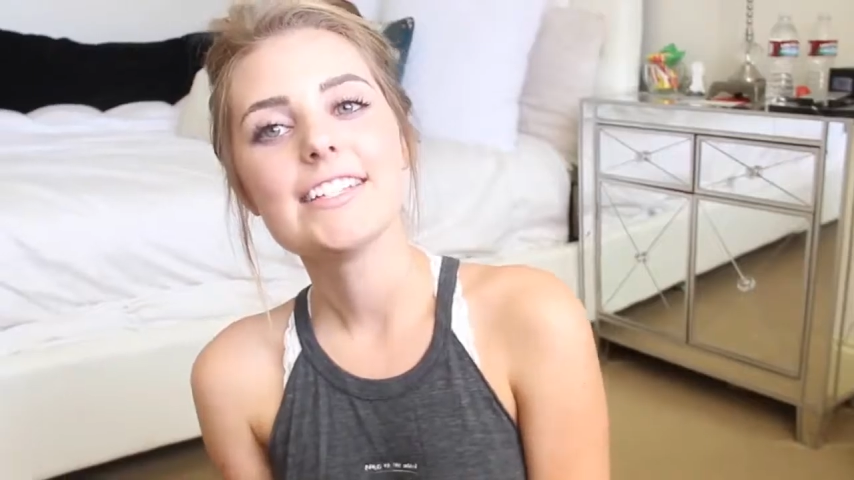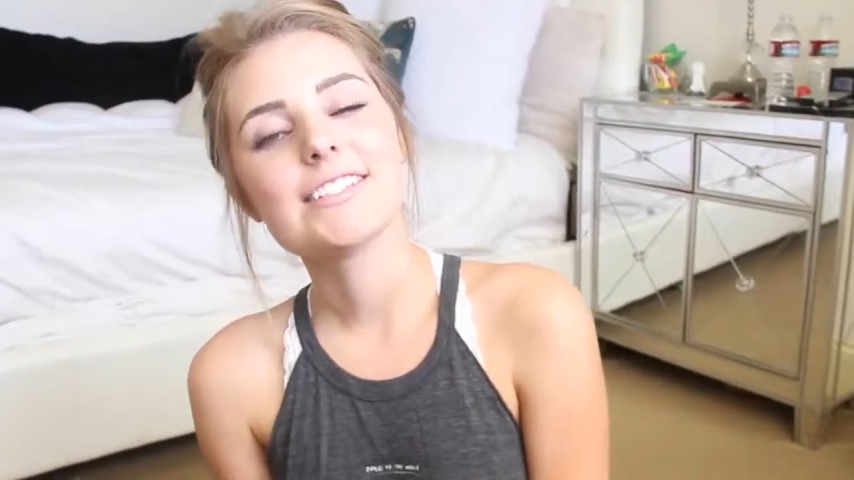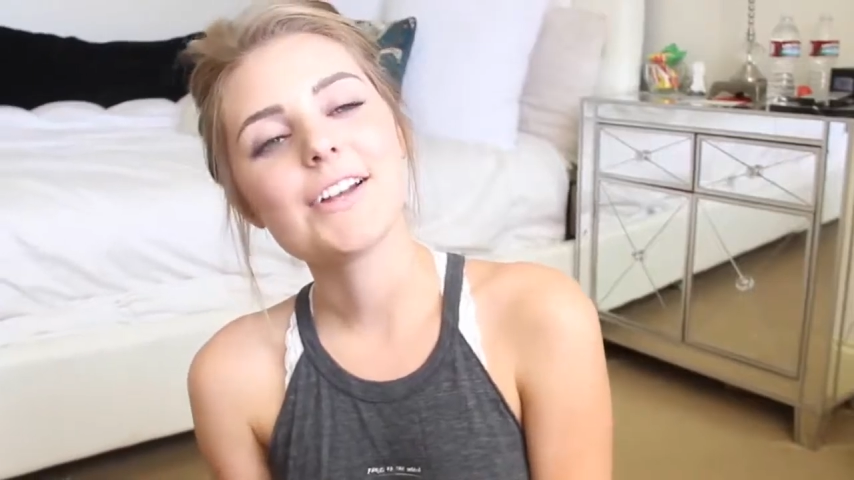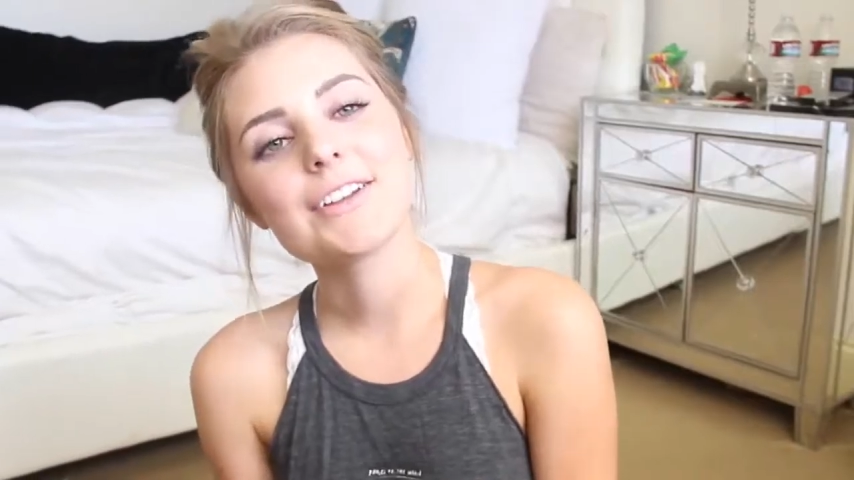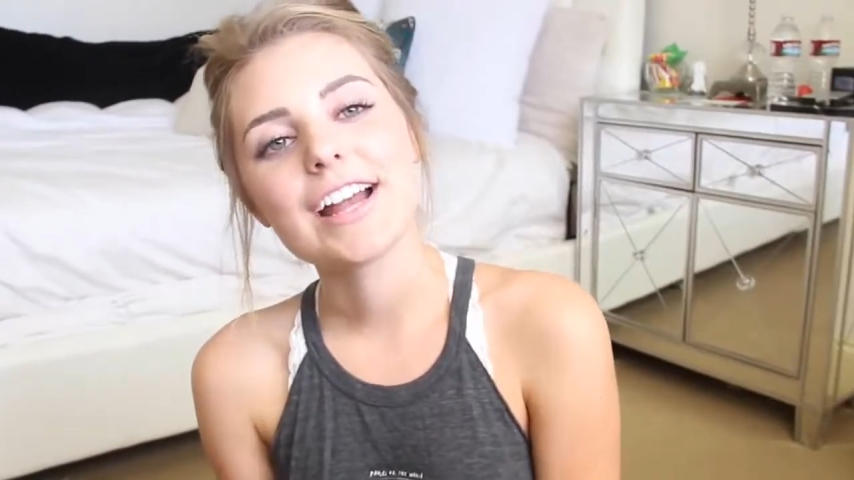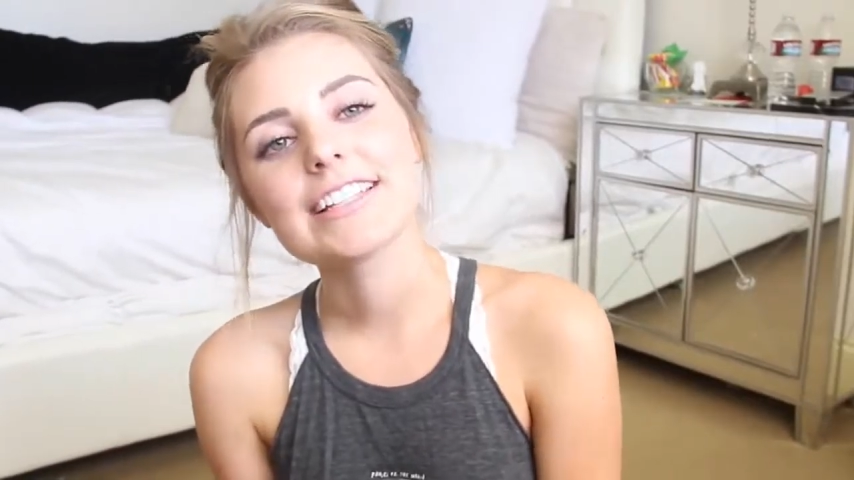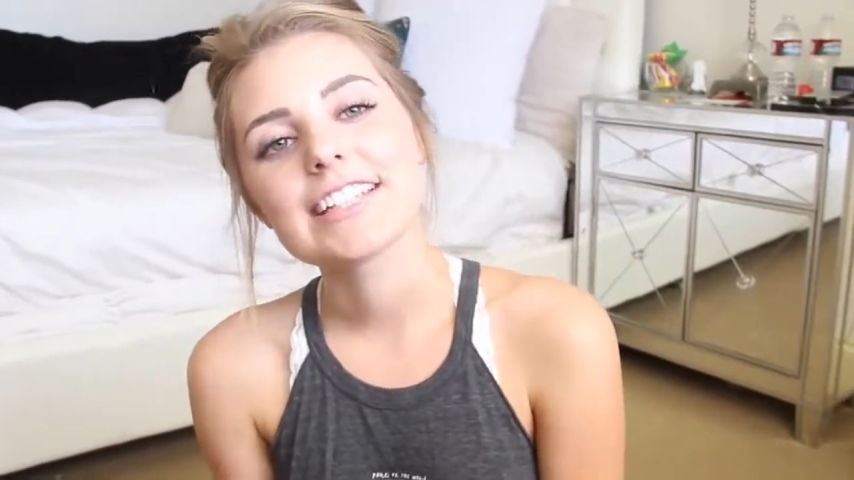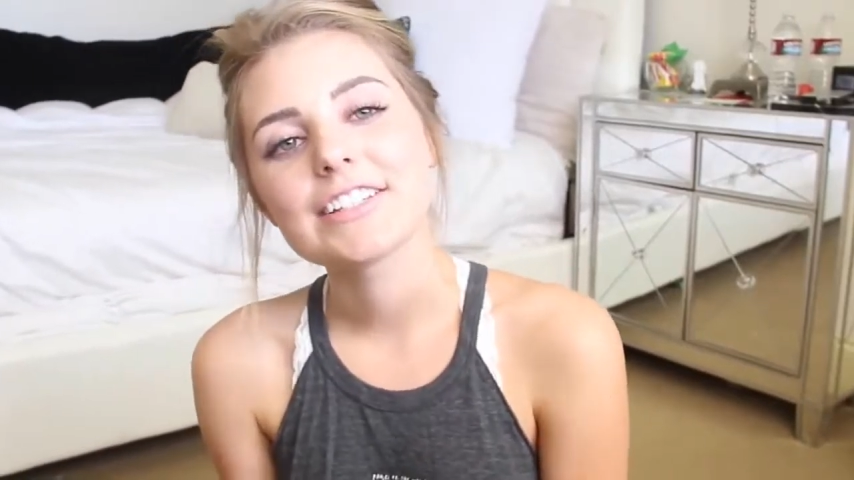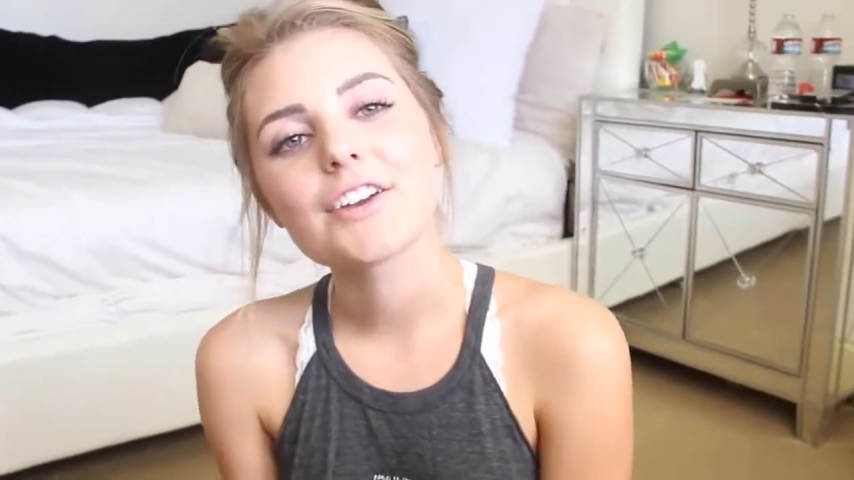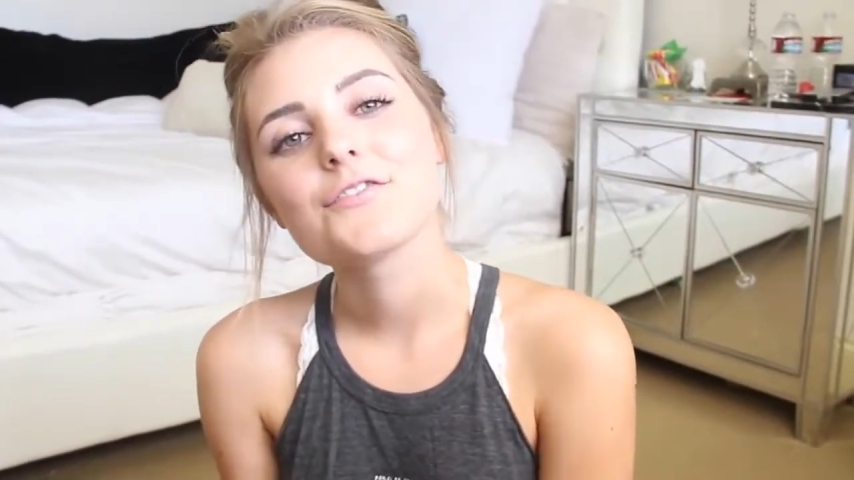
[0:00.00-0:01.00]
so you guys
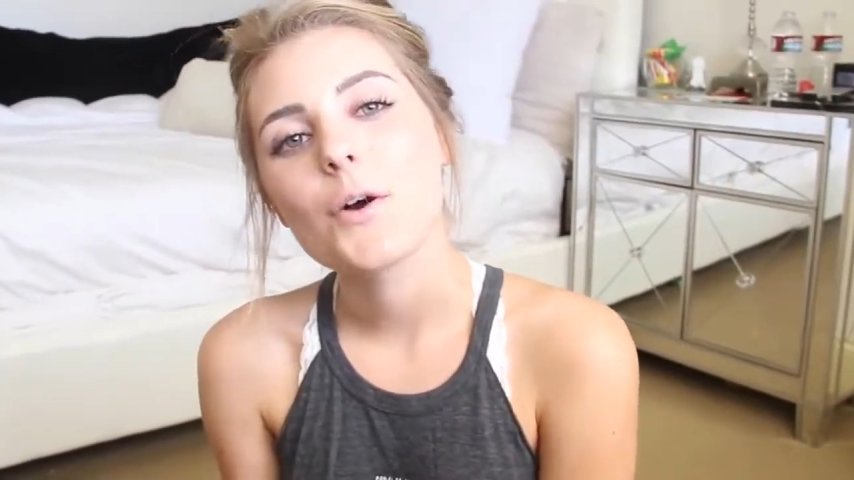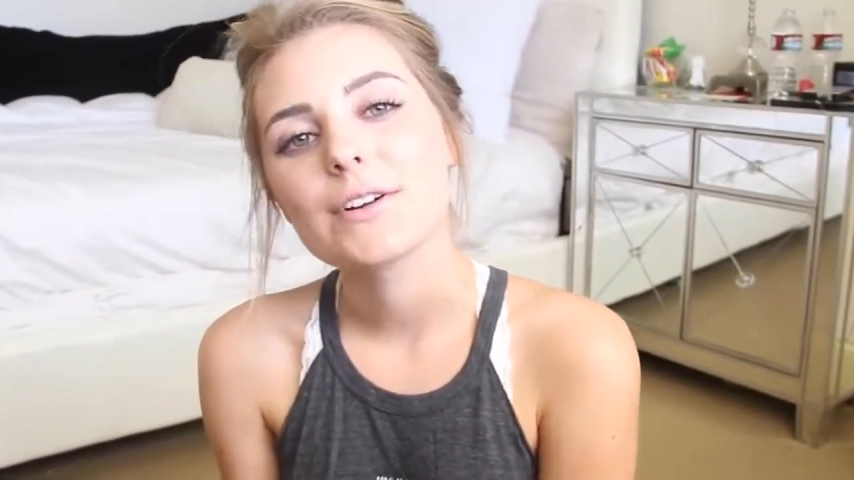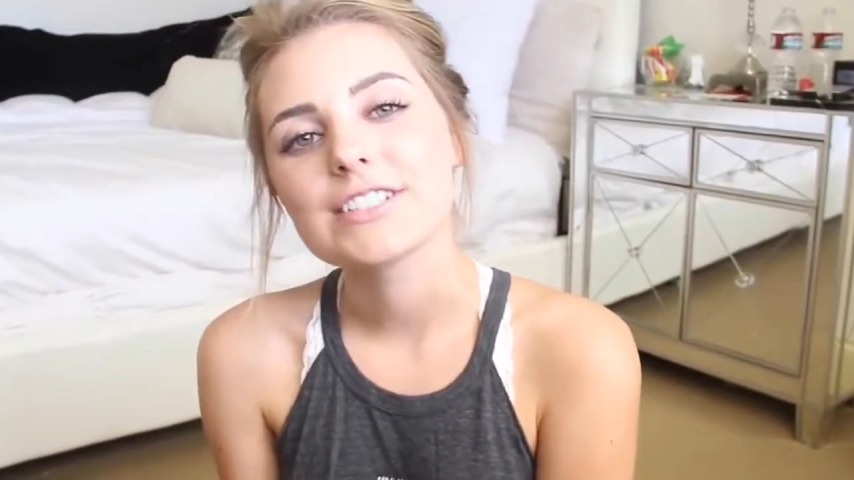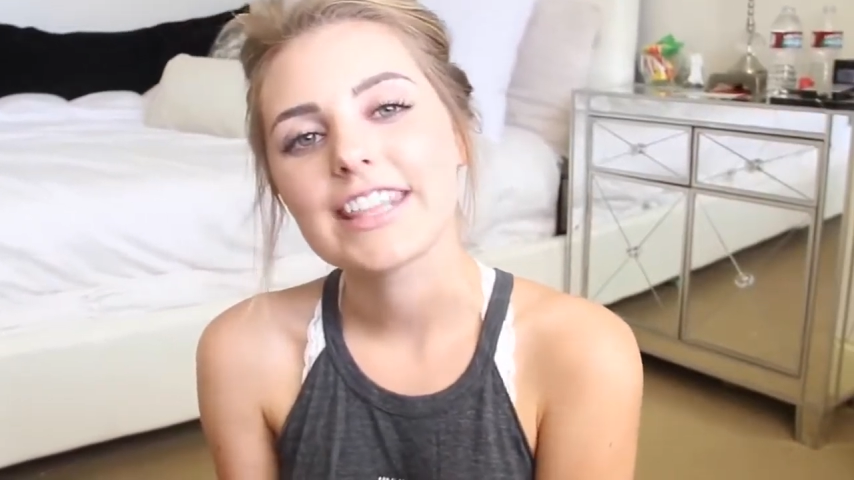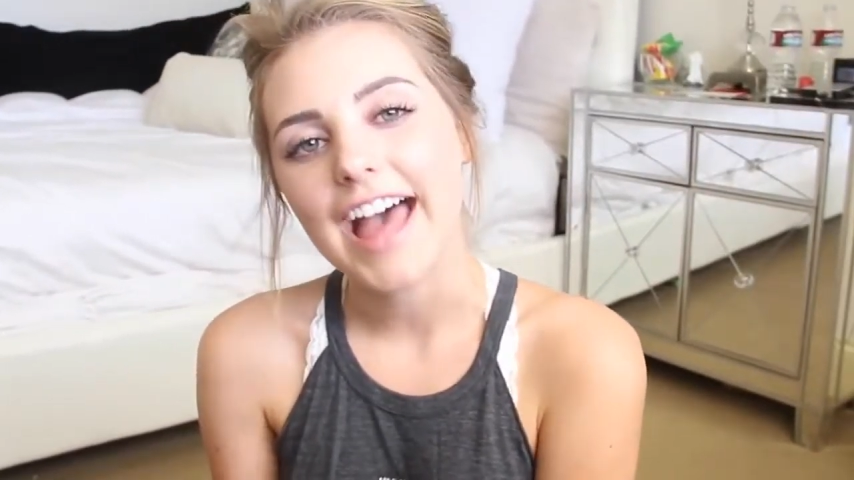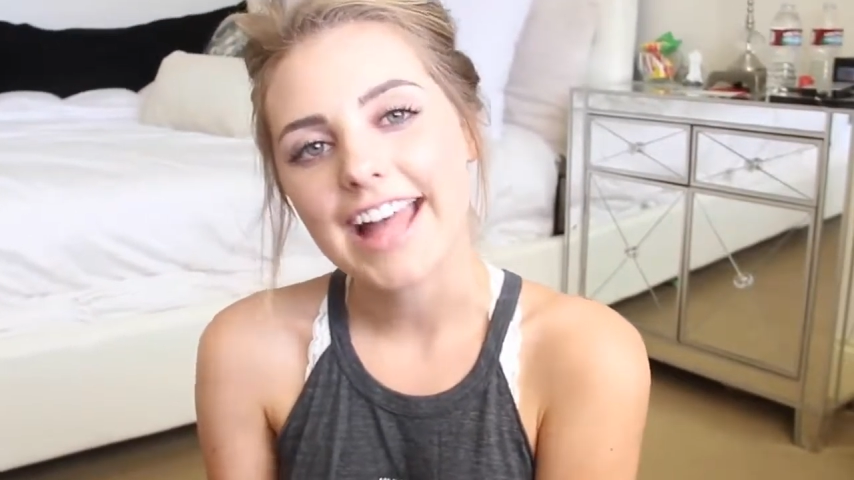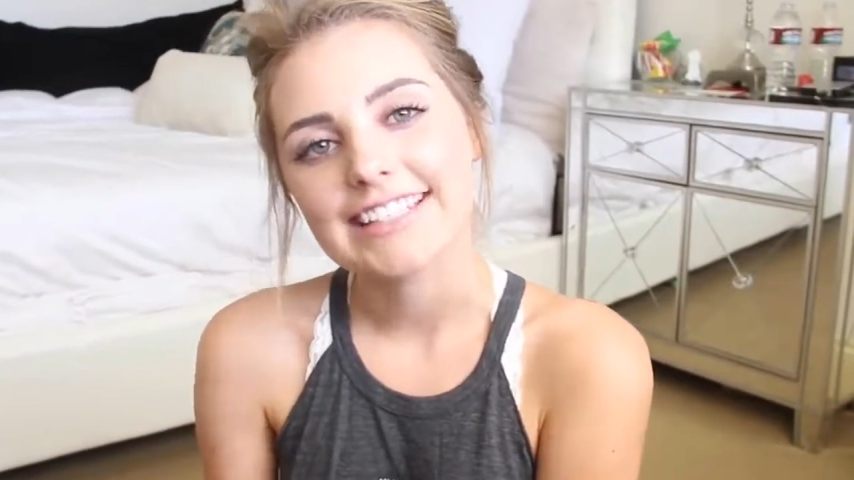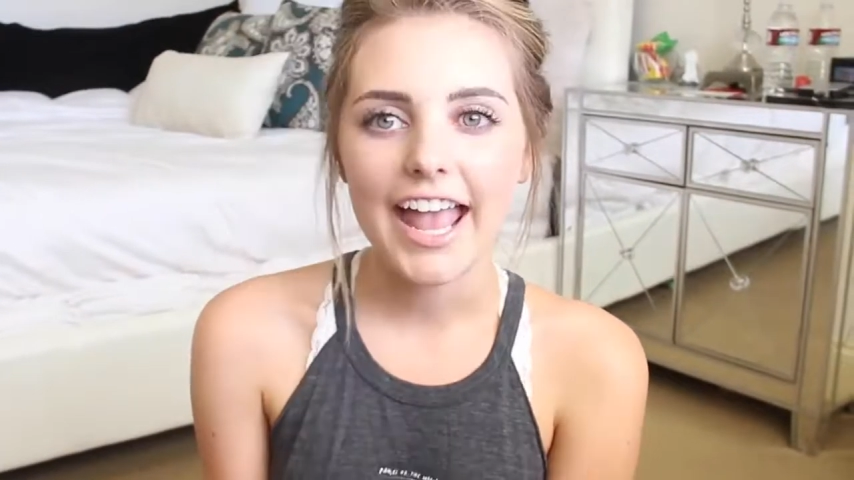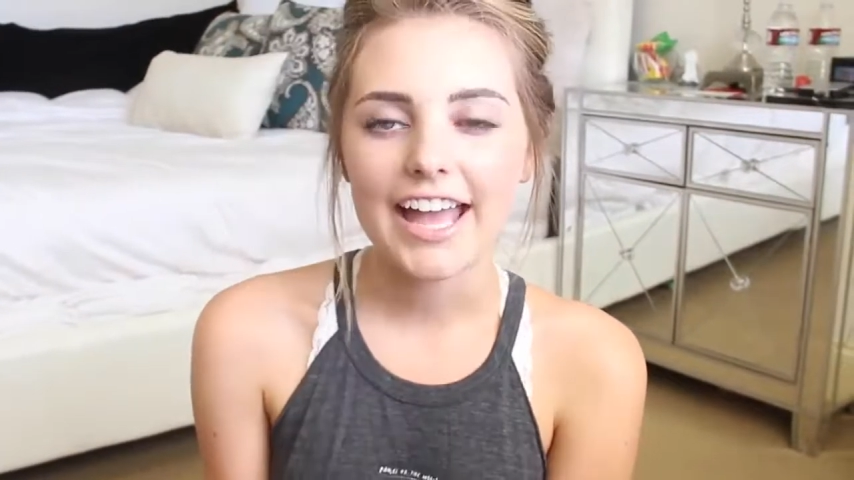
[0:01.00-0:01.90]
can look forward to that.